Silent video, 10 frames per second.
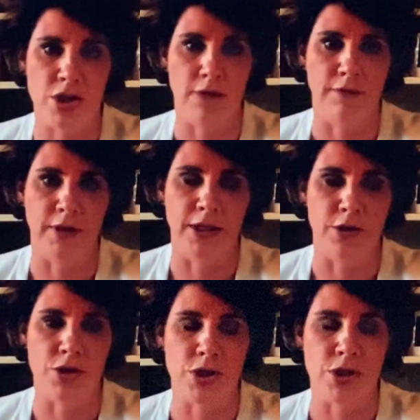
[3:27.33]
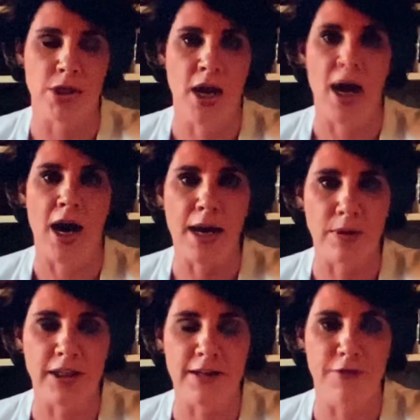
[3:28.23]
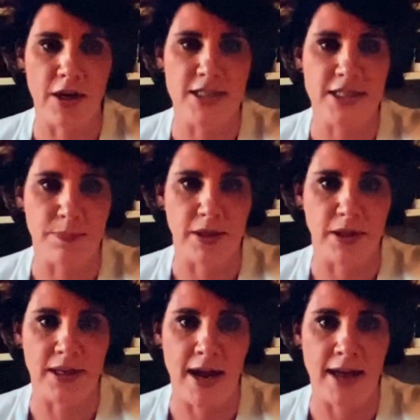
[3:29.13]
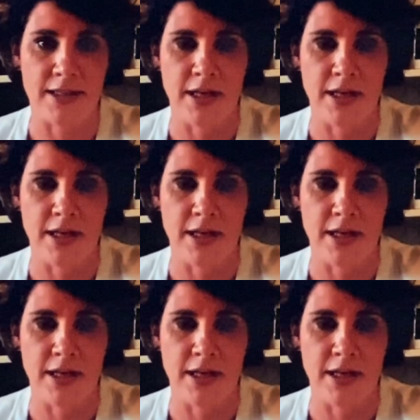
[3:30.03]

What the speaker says: of leaders. I believe very deeply in that.